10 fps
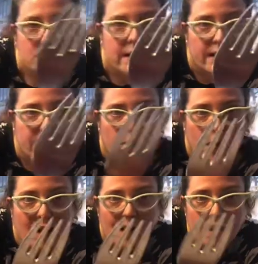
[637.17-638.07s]
Take a
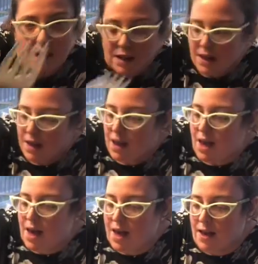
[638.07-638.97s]
fork
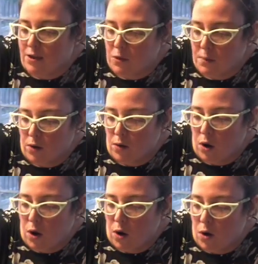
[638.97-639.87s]
and you poke
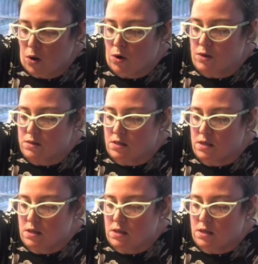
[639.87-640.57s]
holes